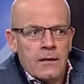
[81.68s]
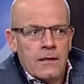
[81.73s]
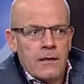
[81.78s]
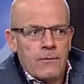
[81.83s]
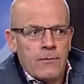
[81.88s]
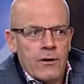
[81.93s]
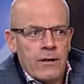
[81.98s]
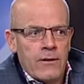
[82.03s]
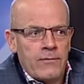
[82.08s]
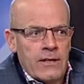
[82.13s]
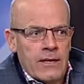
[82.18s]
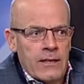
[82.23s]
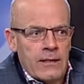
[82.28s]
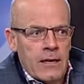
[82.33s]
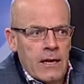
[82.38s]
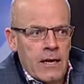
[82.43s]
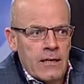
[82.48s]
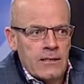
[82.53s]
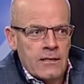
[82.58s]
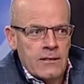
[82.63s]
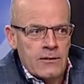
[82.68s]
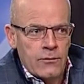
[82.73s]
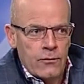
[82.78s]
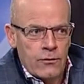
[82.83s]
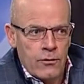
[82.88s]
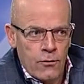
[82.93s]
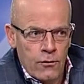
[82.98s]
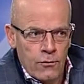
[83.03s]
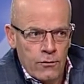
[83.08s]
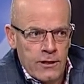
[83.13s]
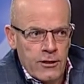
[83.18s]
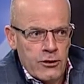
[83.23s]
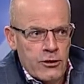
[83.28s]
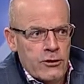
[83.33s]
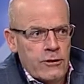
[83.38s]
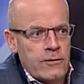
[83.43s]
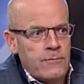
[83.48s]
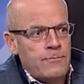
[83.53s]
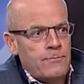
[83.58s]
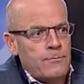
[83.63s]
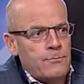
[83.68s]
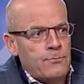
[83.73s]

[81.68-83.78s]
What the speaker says: you might have to get the lads into a colt this year.